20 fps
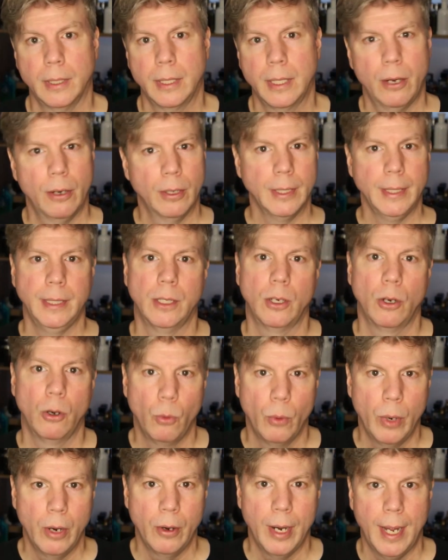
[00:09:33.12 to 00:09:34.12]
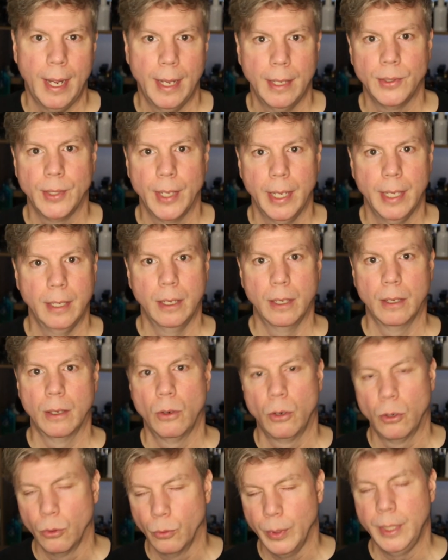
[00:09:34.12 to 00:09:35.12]
Carolina Herrera has a
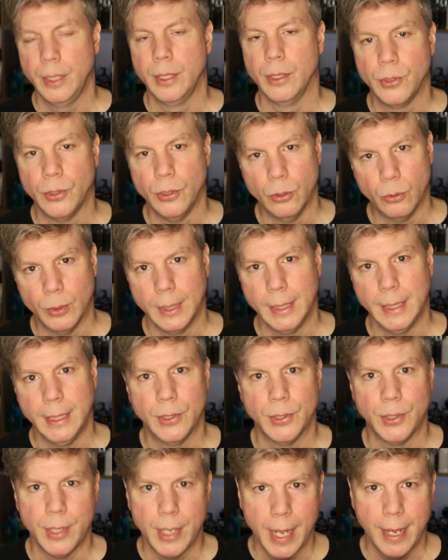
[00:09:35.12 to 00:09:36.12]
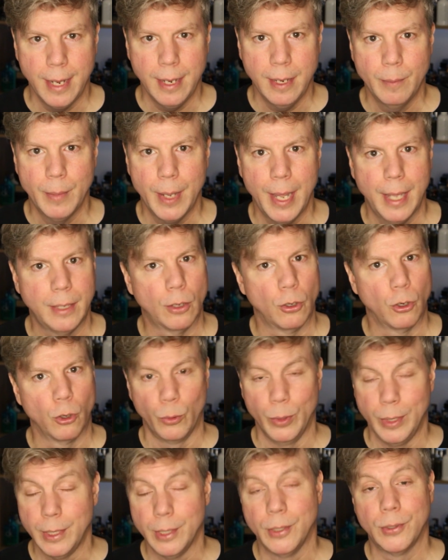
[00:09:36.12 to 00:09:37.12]
horrendous new release name and a
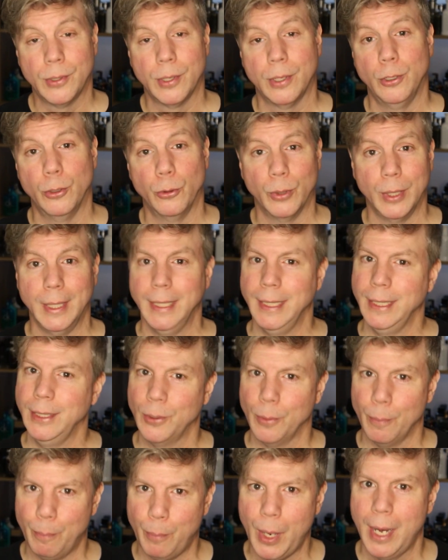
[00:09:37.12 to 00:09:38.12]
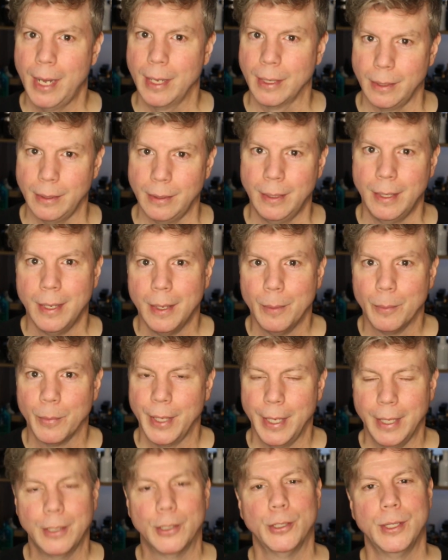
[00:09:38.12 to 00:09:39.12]
horrendous new release bottle.
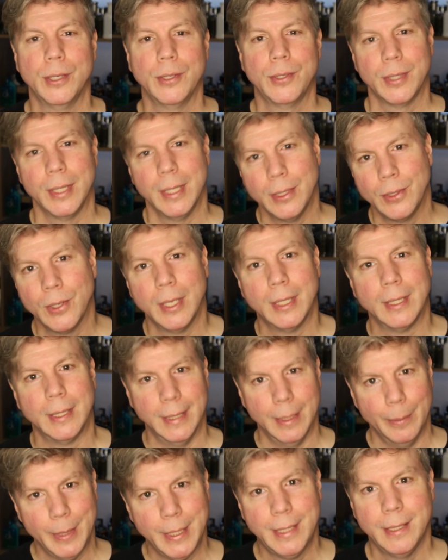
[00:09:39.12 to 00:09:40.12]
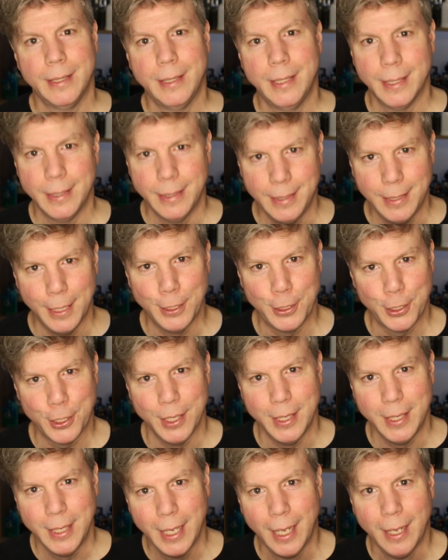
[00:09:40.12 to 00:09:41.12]
Thank goodness it's limited
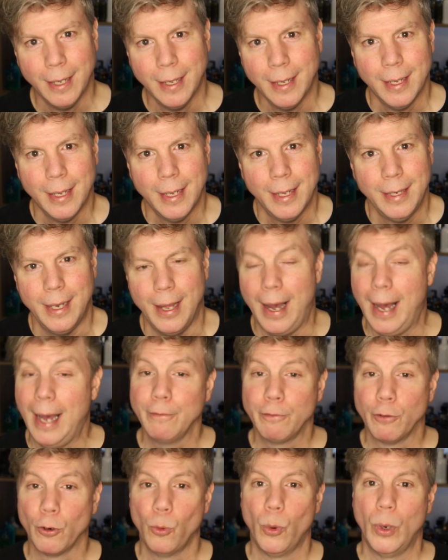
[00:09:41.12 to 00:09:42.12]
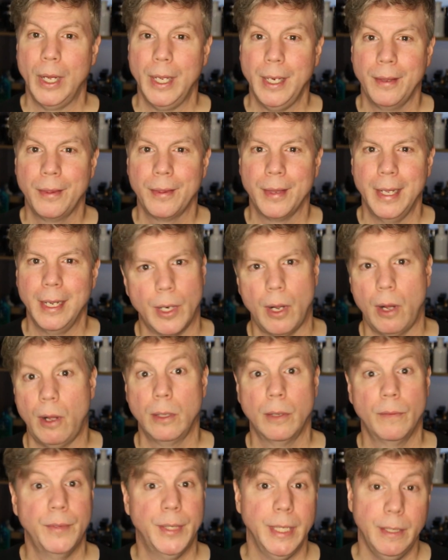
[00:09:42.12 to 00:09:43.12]
edition. Now, I, for one, think
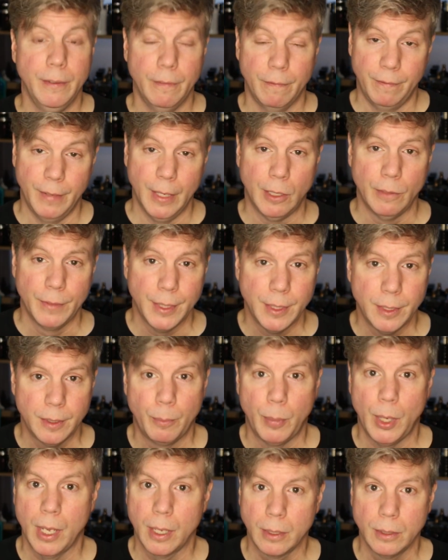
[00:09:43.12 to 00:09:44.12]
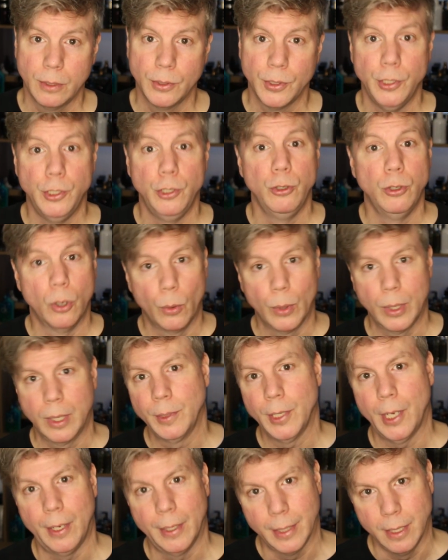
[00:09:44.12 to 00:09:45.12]
all of the velvet bottles, and you know what I'm
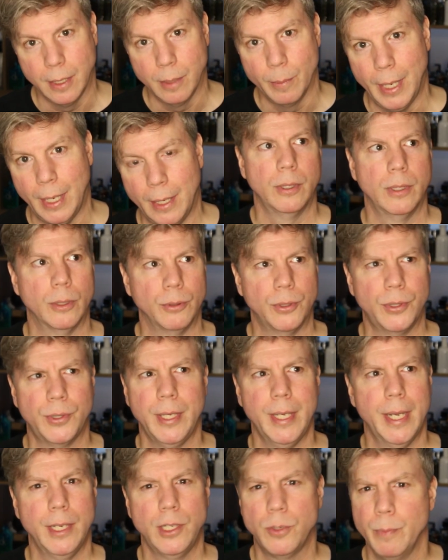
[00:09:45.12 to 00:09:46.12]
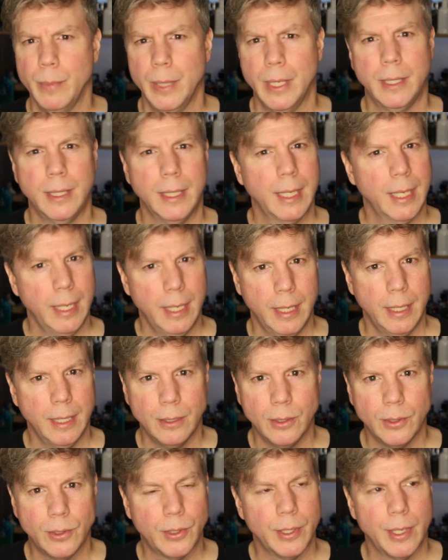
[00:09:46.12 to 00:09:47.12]
talking about. There's CH Men
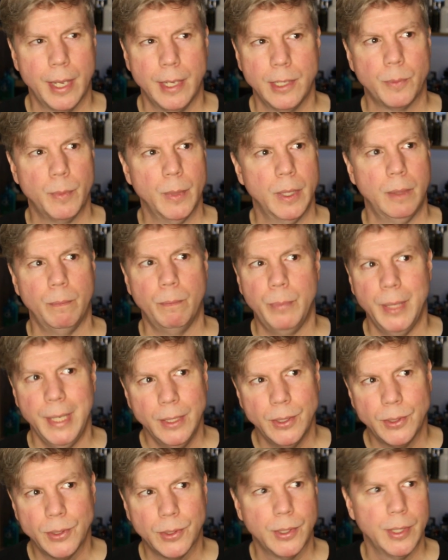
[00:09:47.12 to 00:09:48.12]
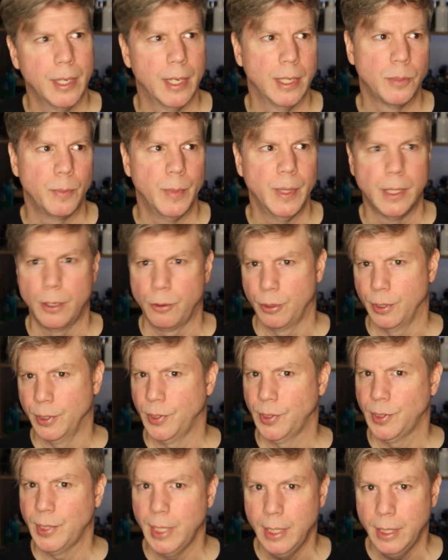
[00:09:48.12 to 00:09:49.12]
Kings, CH Men Beast, CH Men Under the
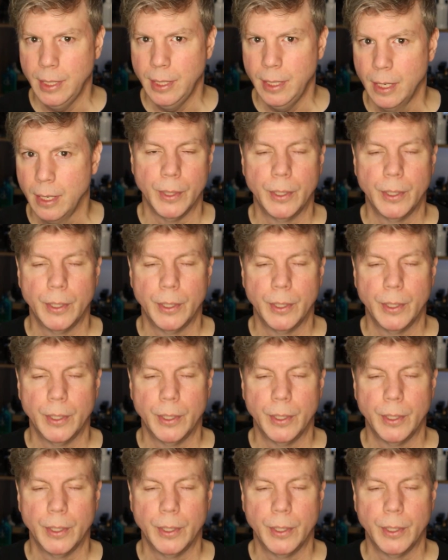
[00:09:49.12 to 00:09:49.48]
Sea.